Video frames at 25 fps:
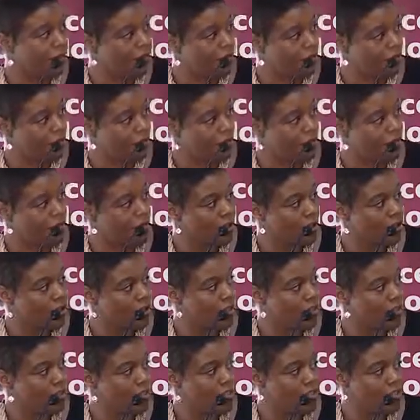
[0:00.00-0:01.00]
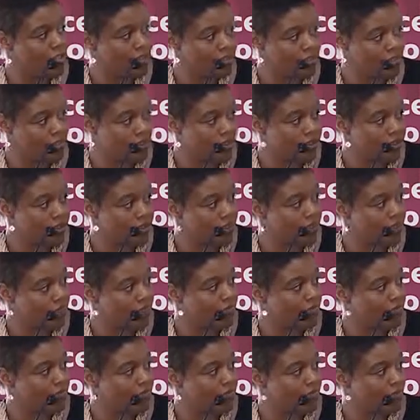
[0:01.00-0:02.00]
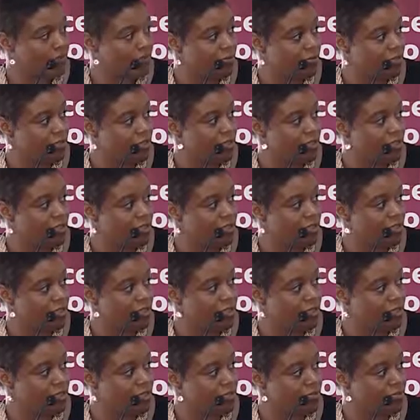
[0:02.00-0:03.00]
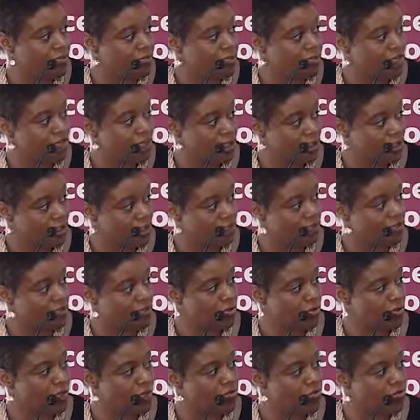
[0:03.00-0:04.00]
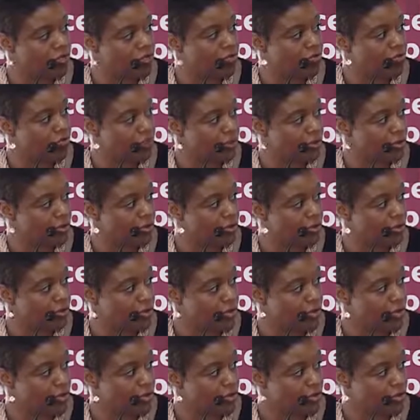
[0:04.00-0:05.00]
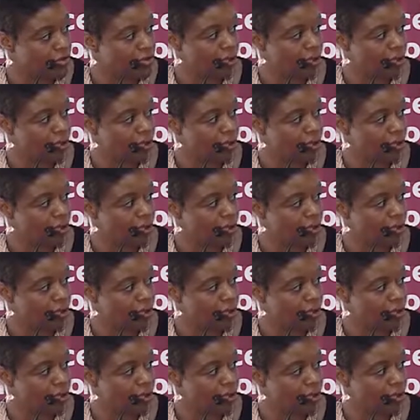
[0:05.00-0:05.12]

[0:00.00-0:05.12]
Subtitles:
Both qualitative and quantitative information is measured into our risk model, the